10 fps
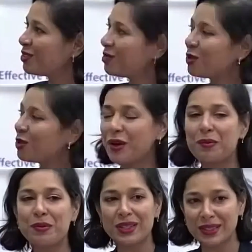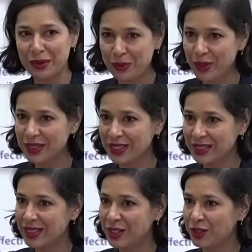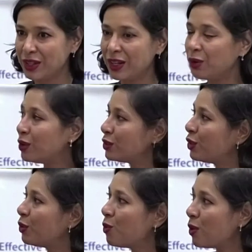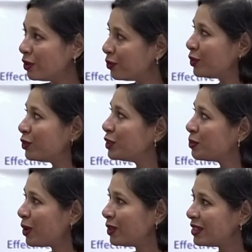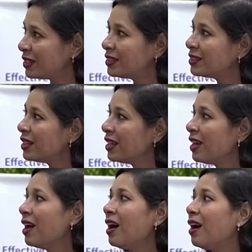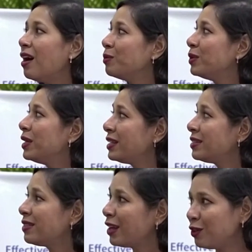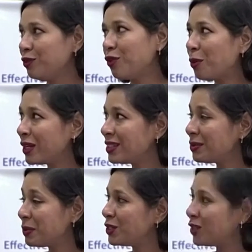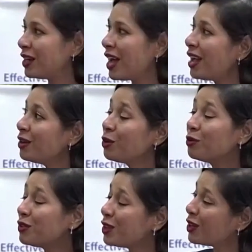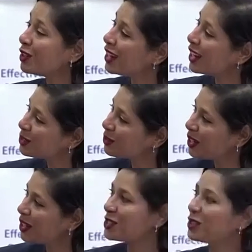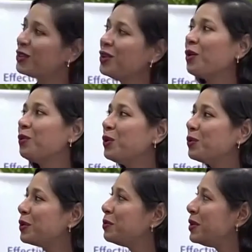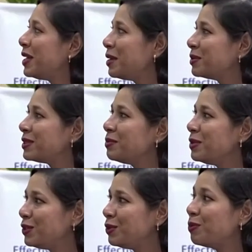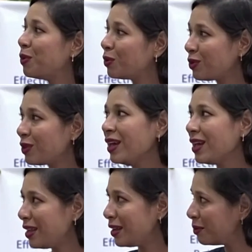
for the amazing presentation and also the wonderful responses. We'd like to thank you for your participation, and hopefully on the next occasion, we will be able to meet you both in